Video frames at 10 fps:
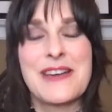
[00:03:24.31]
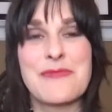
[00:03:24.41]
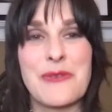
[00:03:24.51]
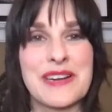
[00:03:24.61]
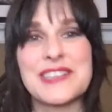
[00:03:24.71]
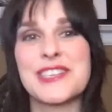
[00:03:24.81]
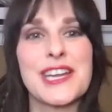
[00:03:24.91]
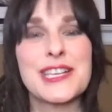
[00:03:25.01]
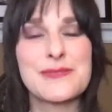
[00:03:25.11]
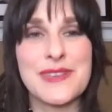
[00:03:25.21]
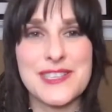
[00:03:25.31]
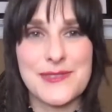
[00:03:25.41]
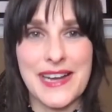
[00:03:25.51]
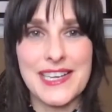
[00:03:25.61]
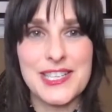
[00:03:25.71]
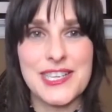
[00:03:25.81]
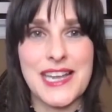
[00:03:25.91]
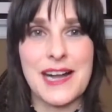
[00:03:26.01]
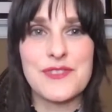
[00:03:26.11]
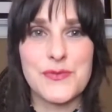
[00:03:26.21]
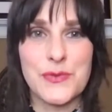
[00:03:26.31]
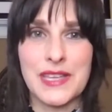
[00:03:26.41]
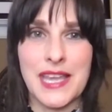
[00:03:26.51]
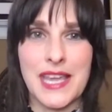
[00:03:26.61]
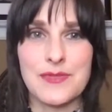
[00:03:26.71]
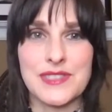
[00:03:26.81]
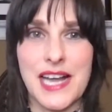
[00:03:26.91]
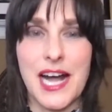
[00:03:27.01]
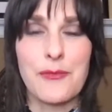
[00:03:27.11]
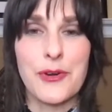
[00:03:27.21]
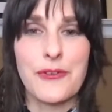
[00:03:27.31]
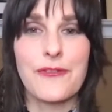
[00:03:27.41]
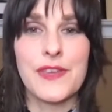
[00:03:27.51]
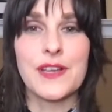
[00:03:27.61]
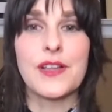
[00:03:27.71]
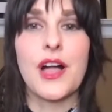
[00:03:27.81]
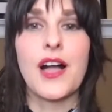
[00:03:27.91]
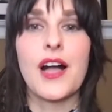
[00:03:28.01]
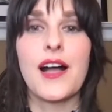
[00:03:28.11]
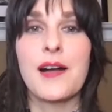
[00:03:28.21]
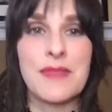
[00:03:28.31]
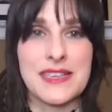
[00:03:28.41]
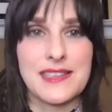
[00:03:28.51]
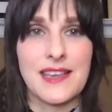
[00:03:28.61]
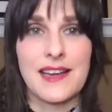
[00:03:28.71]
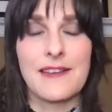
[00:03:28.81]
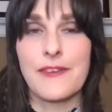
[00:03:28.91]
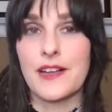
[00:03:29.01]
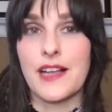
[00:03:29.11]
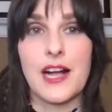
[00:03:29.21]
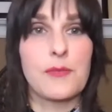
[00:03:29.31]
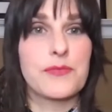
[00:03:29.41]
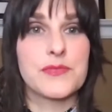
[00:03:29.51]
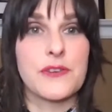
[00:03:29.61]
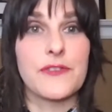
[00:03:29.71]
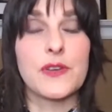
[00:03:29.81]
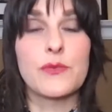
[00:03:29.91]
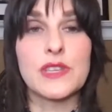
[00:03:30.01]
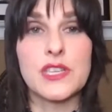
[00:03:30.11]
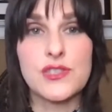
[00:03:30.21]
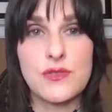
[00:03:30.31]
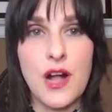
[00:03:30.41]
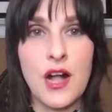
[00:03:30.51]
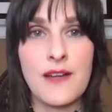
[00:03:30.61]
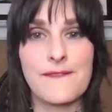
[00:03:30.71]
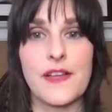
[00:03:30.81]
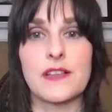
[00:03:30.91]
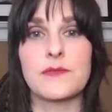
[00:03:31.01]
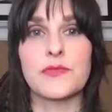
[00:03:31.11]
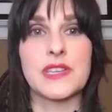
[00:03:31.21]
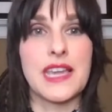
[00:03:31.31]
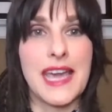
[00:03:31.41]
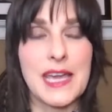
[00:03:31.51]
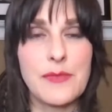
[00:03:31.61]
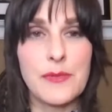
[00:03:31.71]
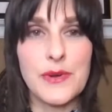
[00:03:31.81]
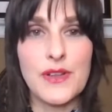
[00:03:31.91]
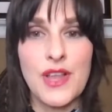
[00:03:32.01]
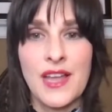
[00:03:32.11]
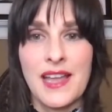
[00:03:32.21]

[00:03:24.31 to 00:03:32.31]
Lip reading: But when I changed my strategy, I was really able to help her feel amazing. I helped her feel really strong, felt really capable.